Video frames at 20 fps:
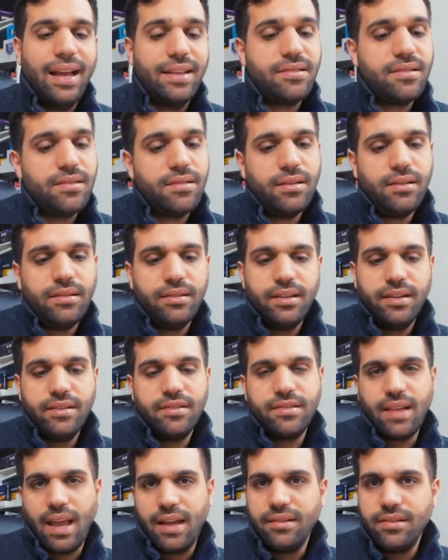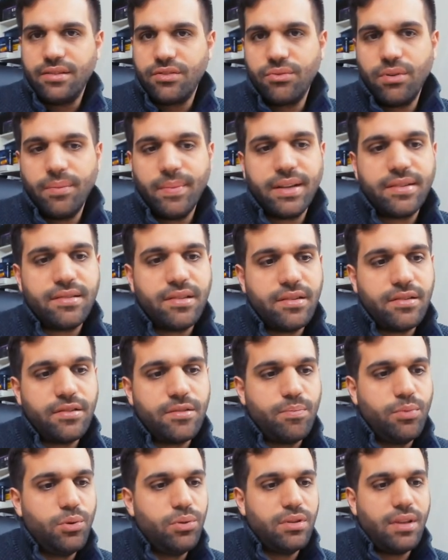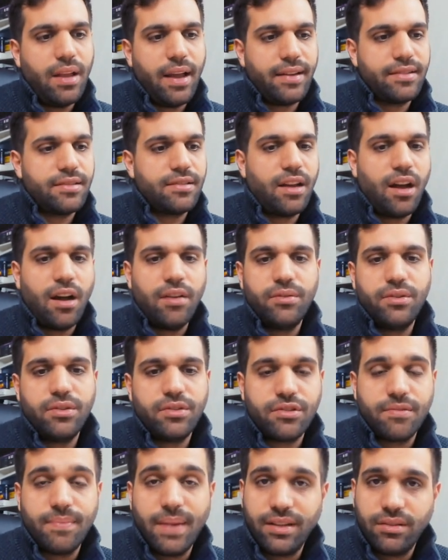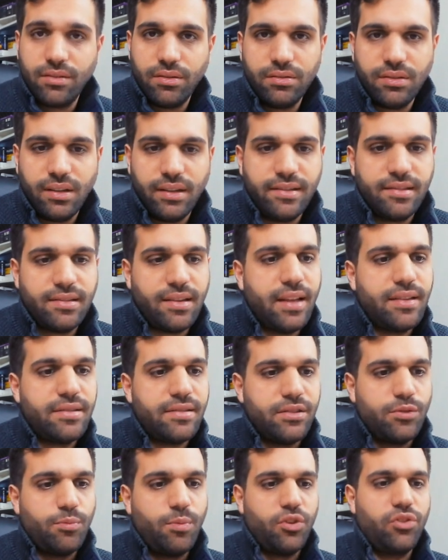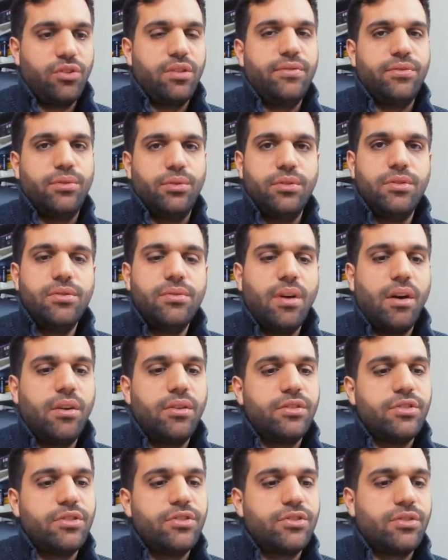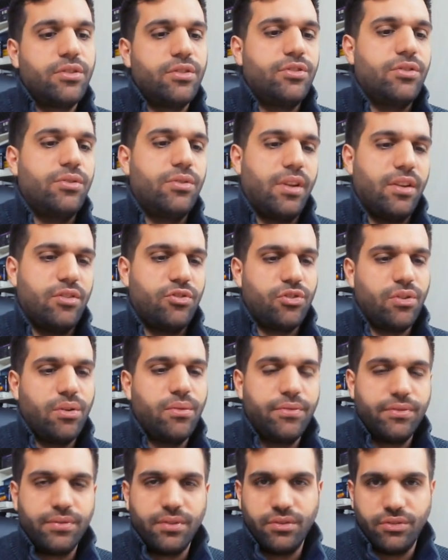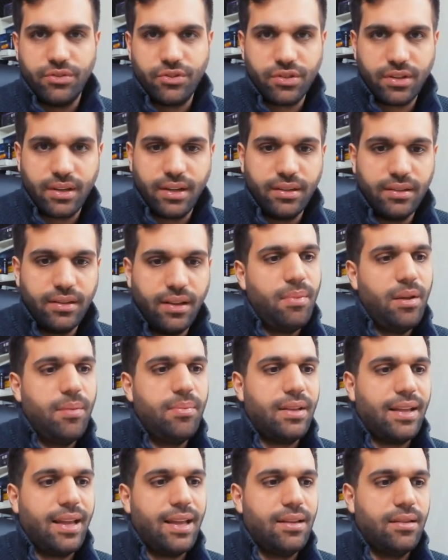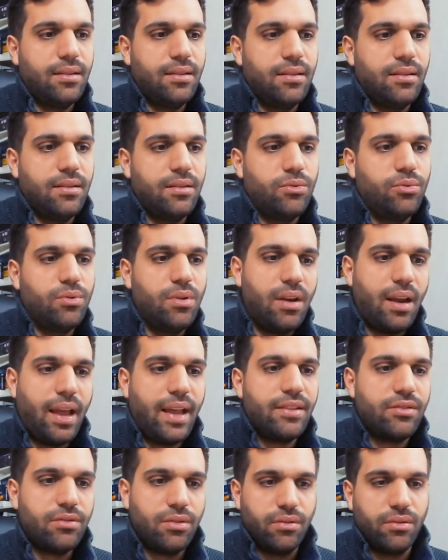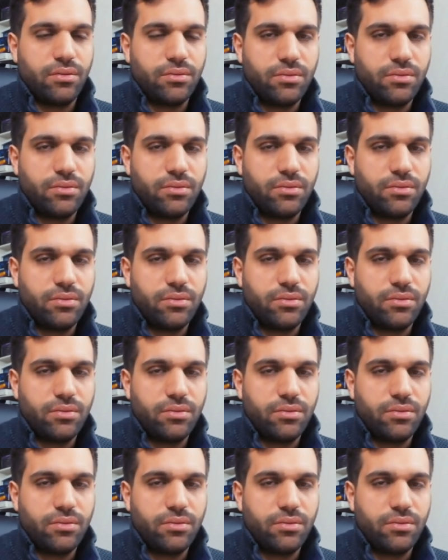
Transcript: And still, these edits, remixes, bootlegs, covers make totally sense, especially for new artists, because you can show your skill. People can relate to the